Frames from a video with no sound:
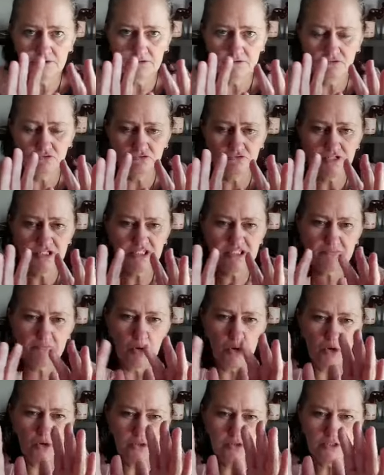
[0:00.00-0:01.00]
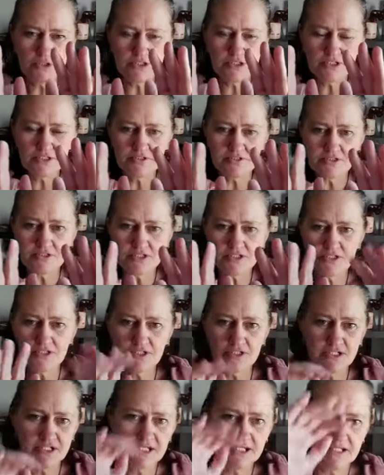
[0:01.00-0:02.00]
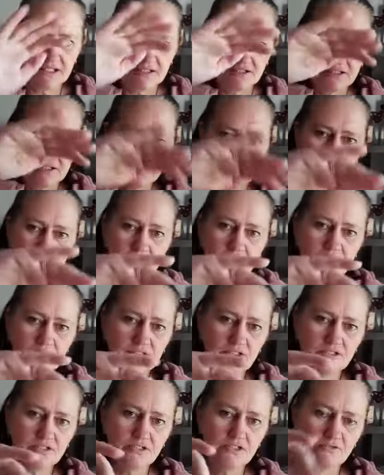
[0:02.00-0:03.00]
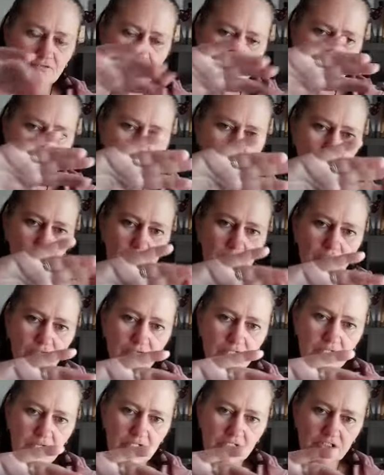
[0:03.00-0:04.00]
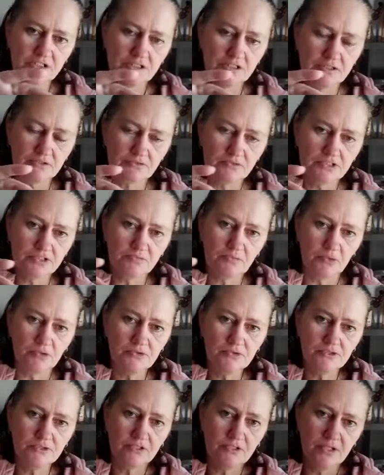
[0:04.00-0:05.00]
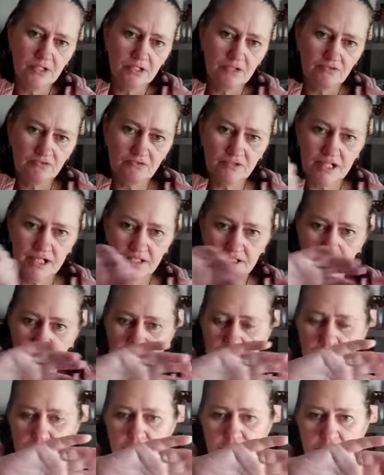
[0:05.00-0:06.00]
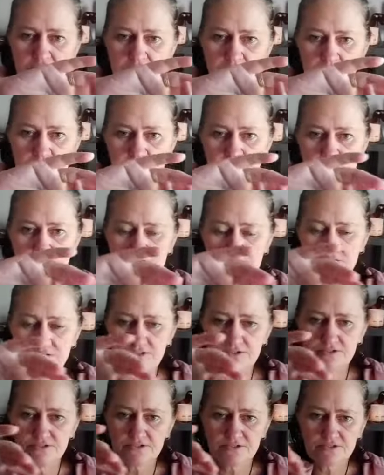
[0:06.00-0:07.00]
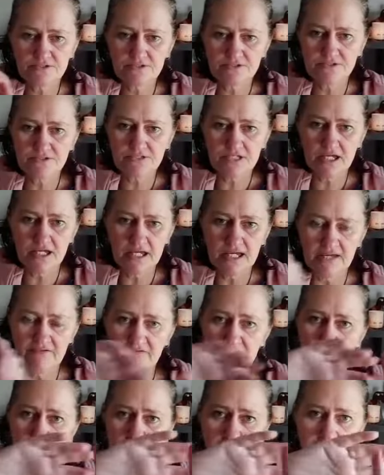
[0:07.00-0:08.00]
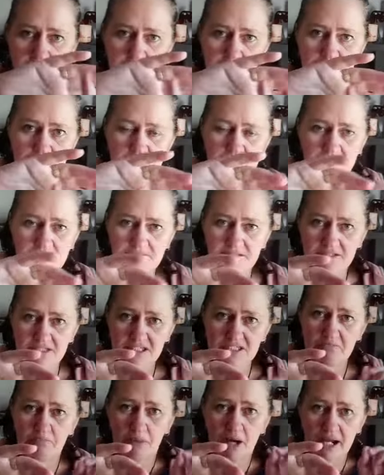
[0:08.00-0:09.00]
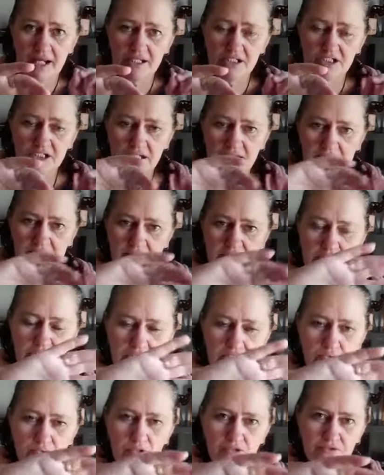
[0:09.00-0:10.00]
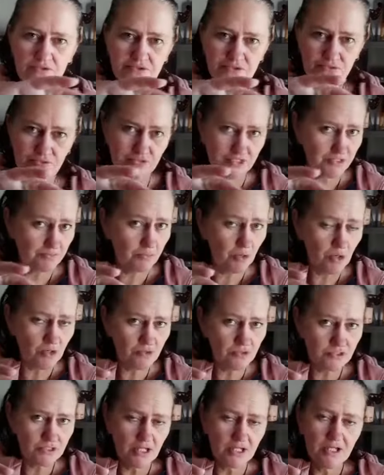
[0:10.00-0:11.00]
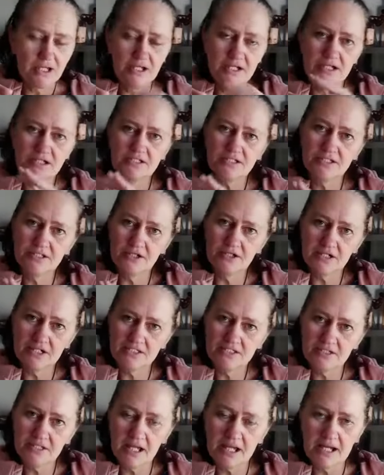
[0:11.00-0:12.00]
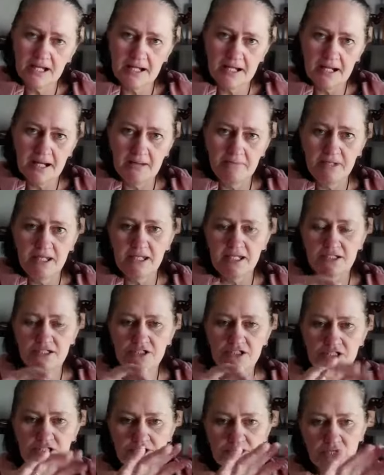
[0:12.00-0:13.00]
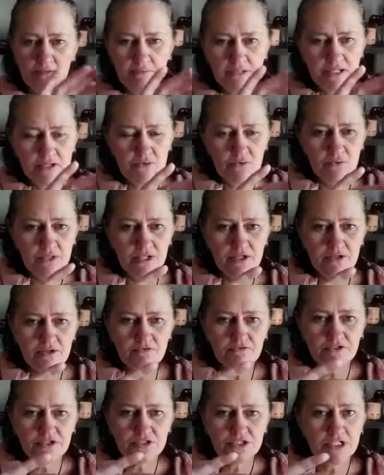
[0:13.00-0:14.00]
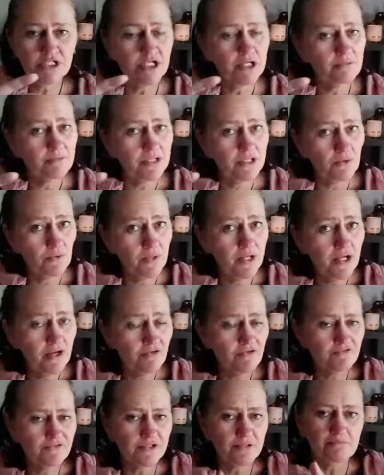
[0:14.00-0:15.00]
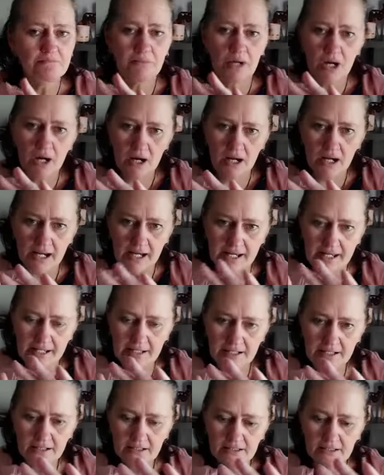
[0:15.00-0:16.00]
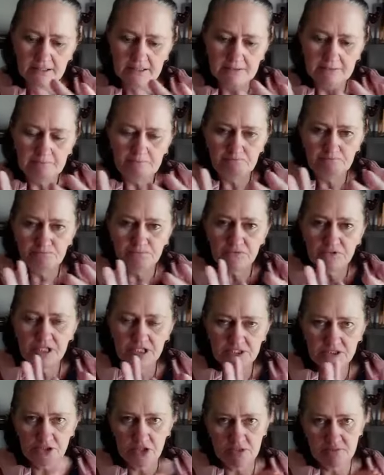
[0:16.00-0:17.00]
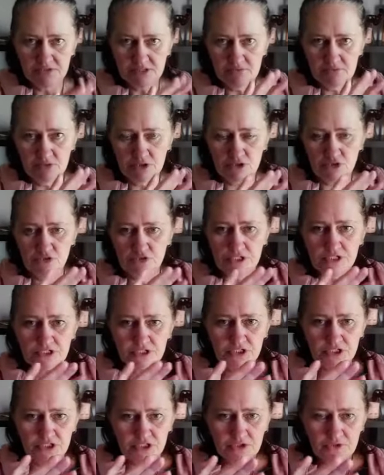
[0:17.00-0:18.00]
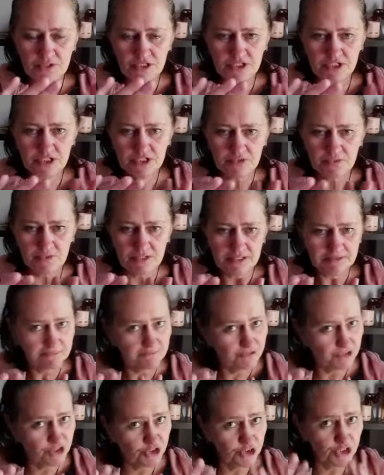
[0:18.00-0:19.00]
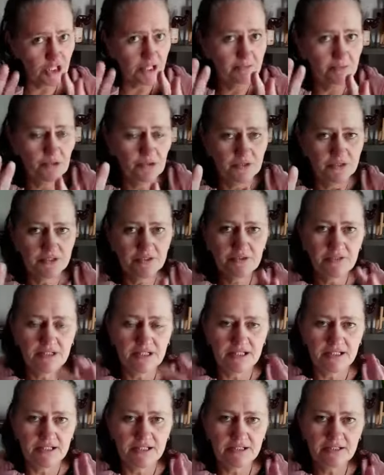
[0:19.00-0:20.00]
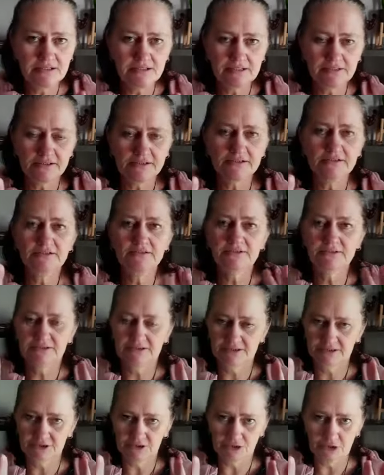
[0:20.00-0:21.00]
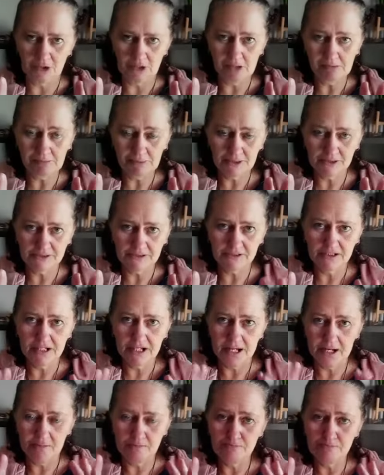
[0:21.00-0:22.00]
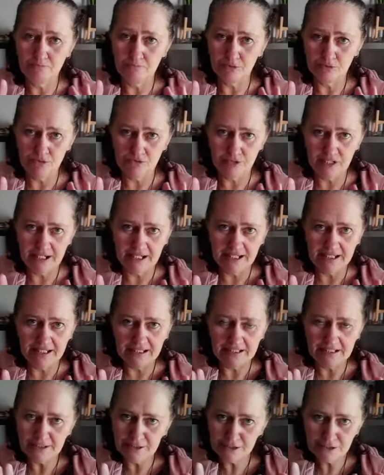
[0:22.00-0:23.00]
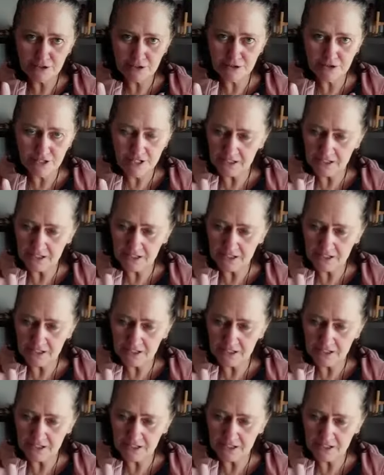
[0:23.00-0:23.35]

respond instead. Yeah, there's a difference between a reaction and a response. Reaction is a heavier energy, it's a spiked energy, whereas a response is a nicer, calm energy. So be aware of this, and you can be aware of it by next time someone triggers you and you just want to jump on in there, stop, breathe.